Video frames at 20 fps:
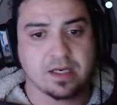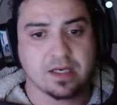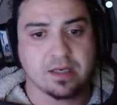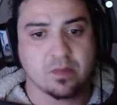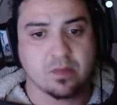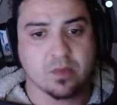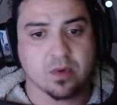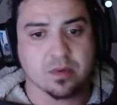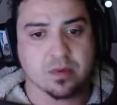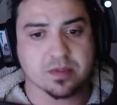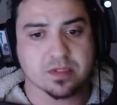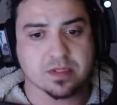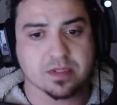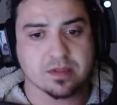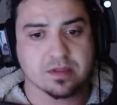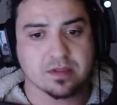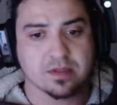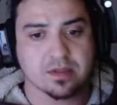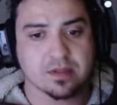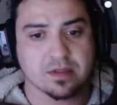what was it?
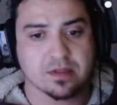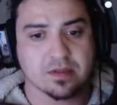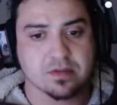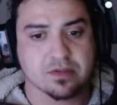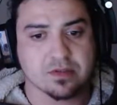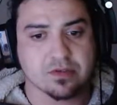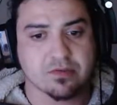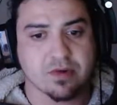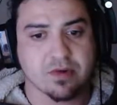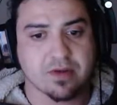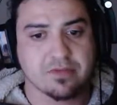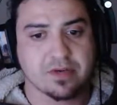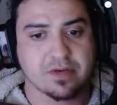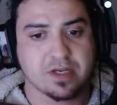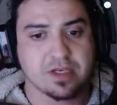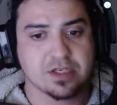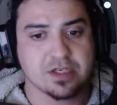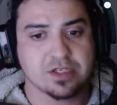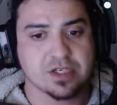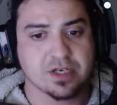It was
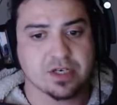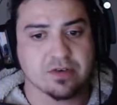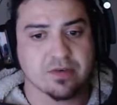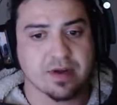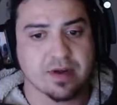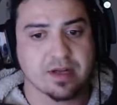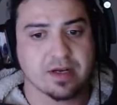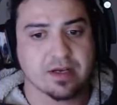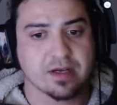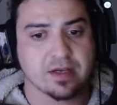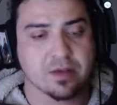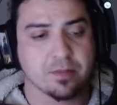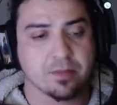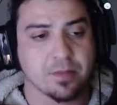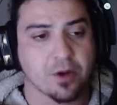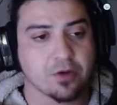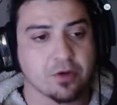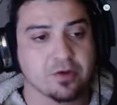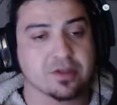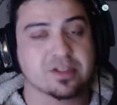gravity generator
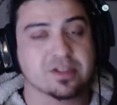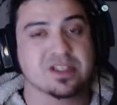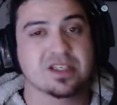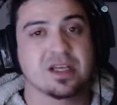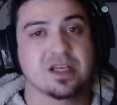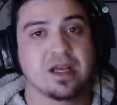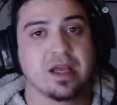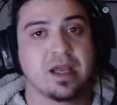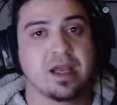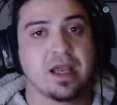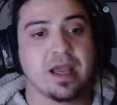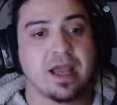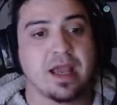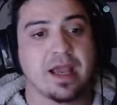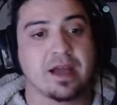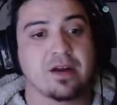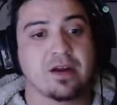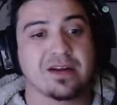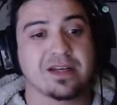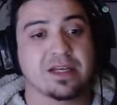components,
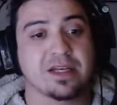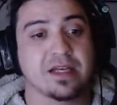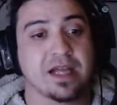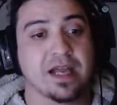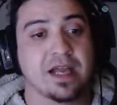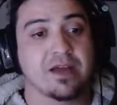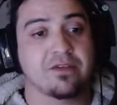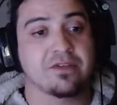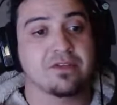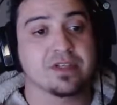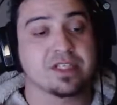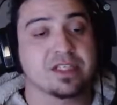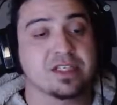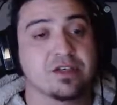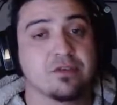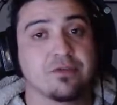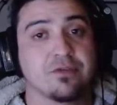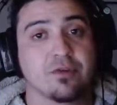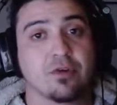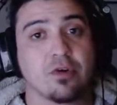and I didn't have the
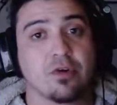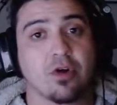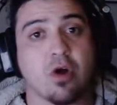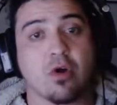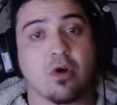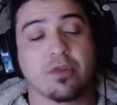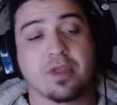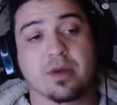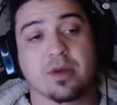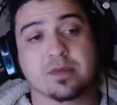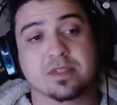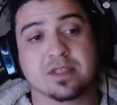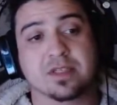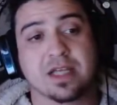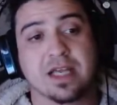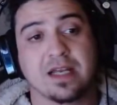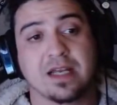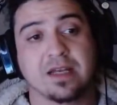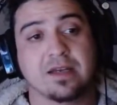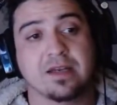silver or gold that was
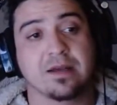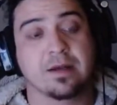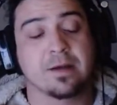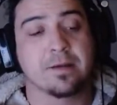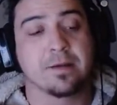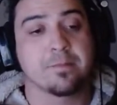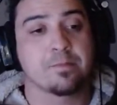needed.